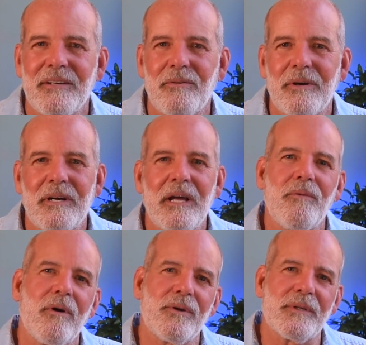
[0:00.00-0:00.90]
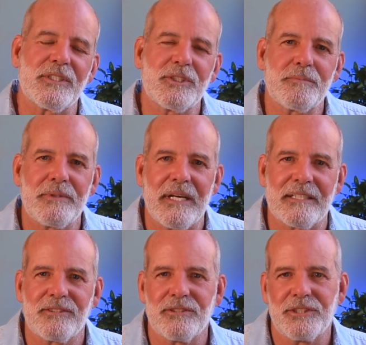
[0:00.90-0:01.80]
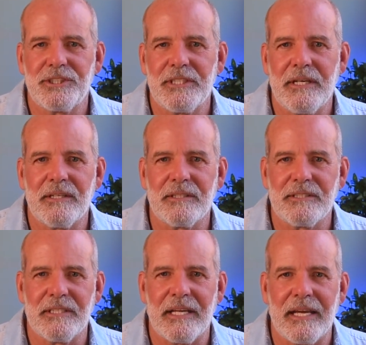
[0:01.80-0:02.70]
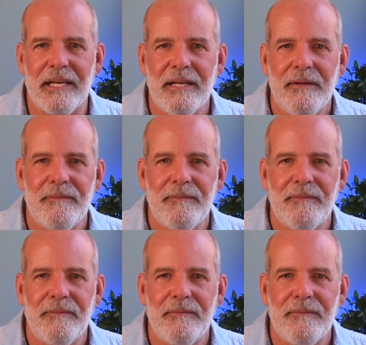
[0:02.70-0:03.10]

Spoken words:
What did I want to express or share today